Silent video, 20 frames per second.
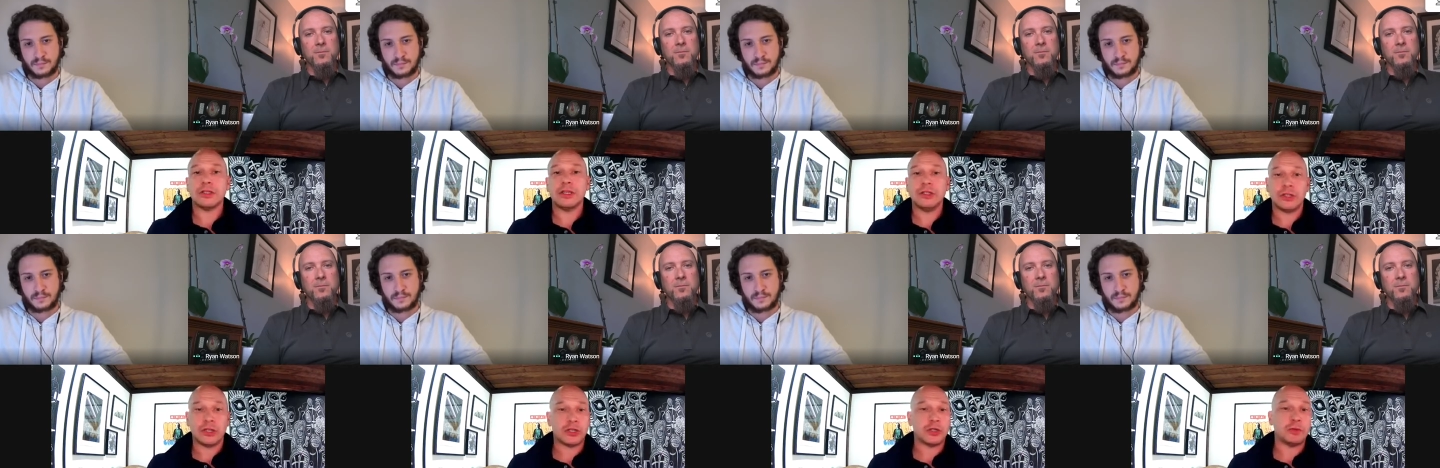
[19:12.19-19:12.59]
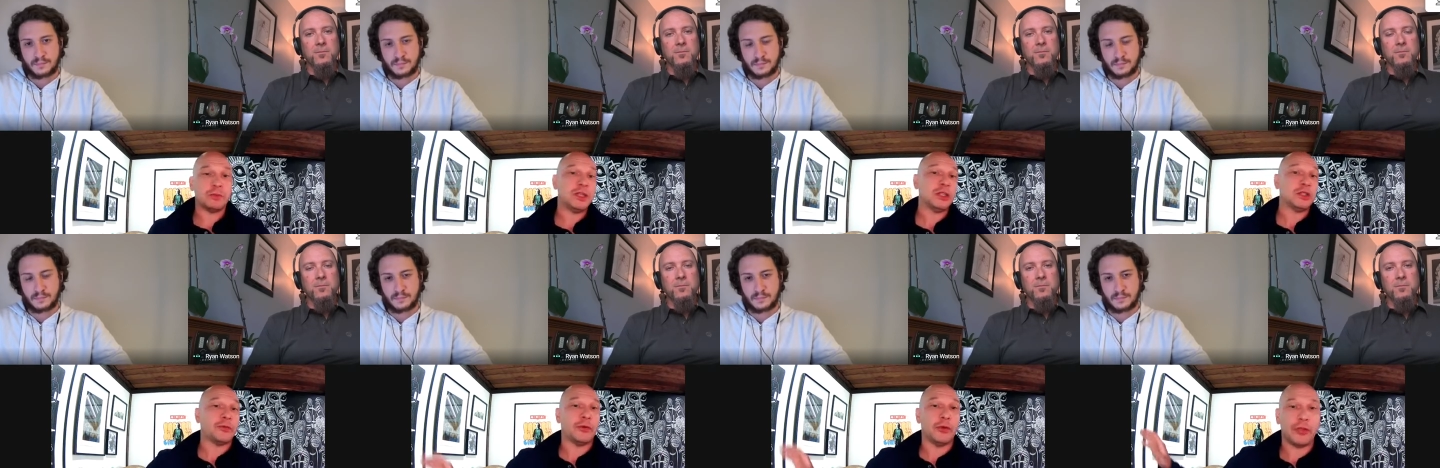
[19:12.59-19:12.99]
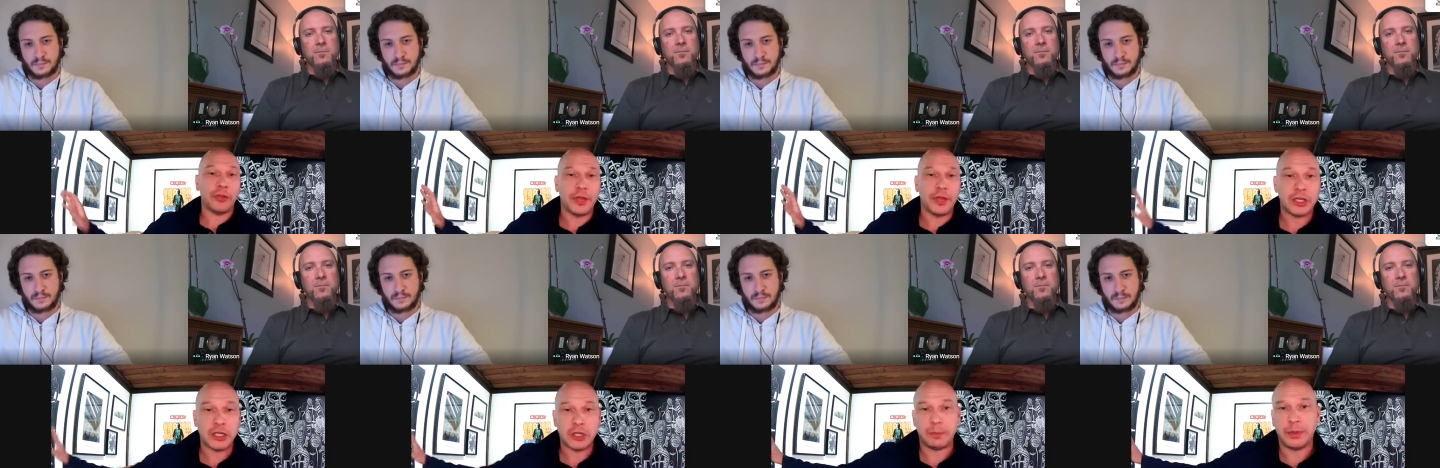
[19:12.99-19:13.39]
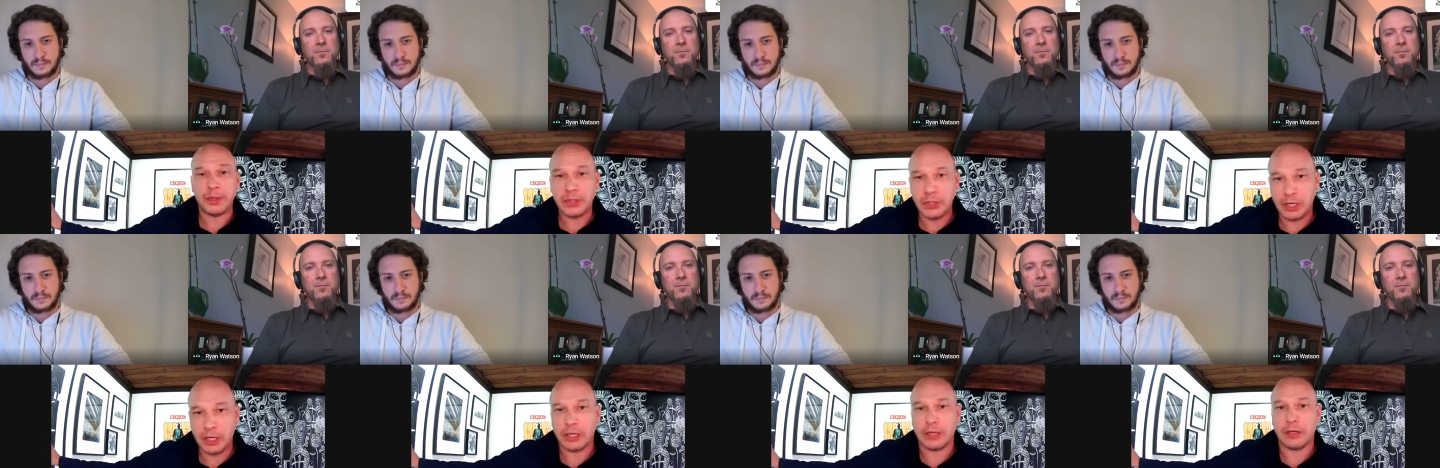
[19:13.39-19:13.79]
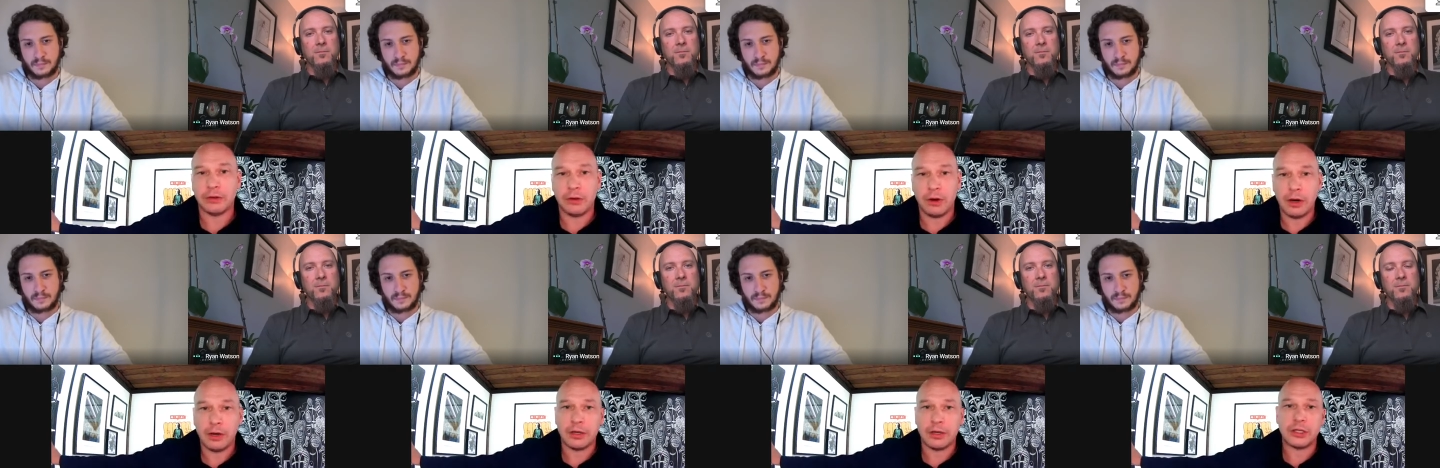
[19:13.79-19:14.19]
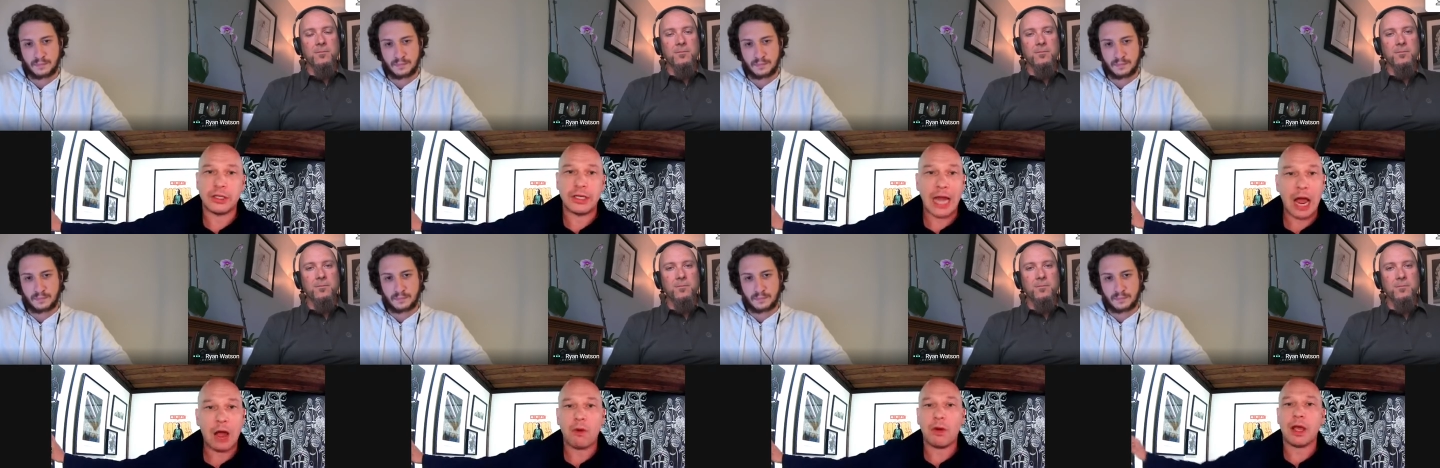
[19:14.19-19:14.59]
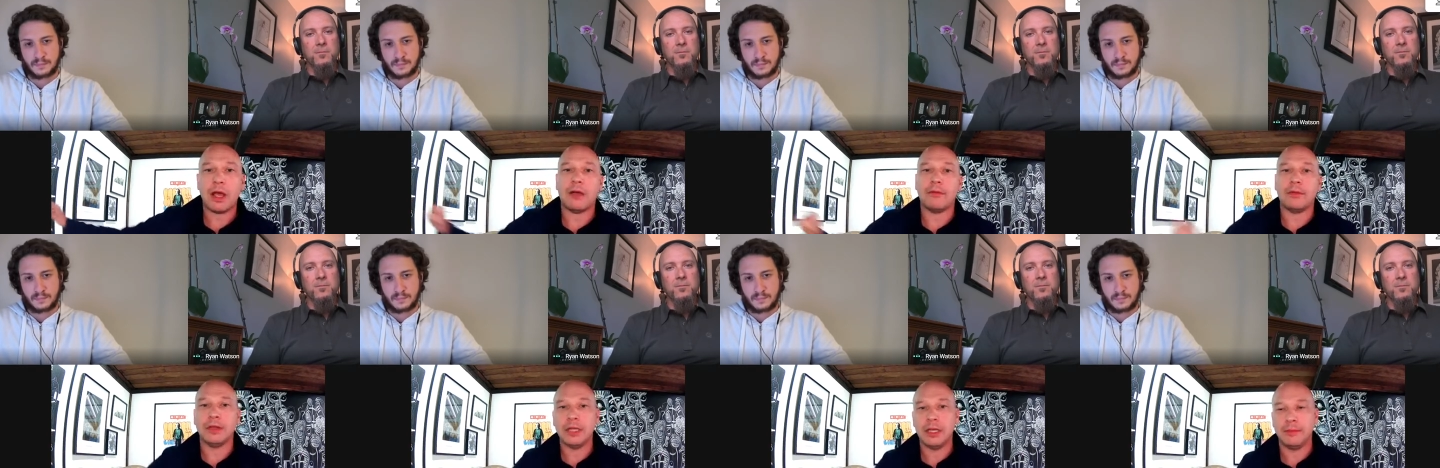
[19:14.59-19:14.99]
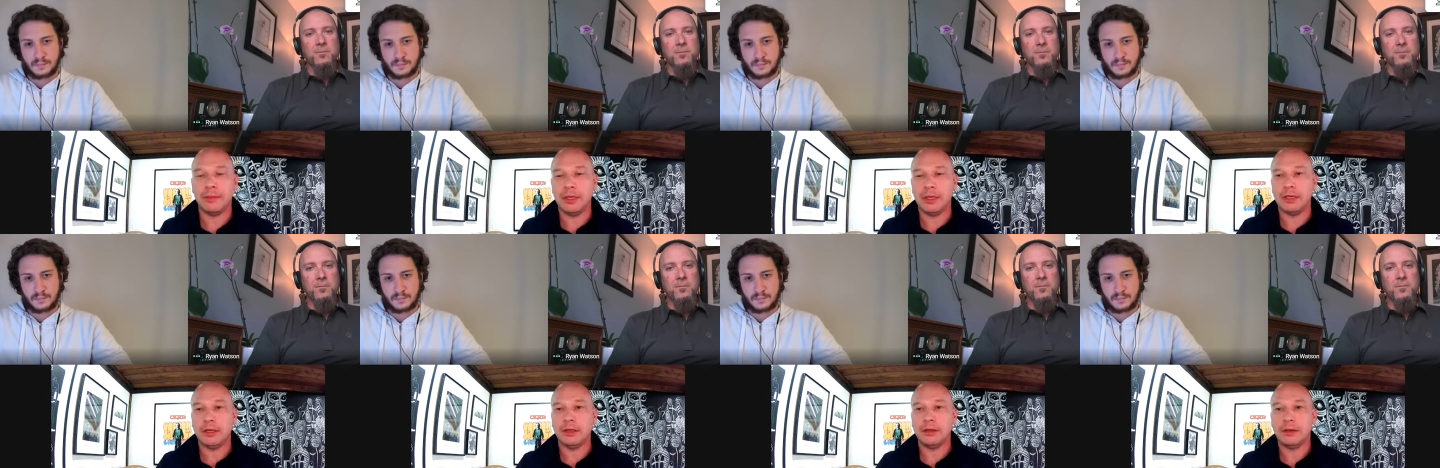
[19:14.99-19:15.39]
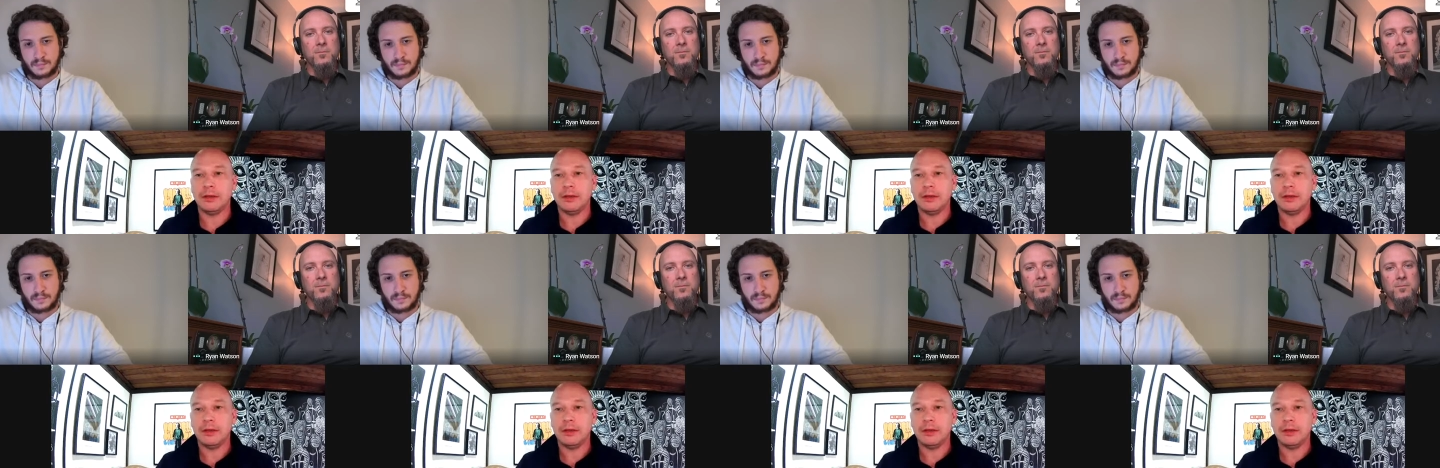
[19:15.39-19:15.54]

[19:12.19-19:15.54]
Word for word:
Speaker 1: It just means for this particular artist, now I have a limited,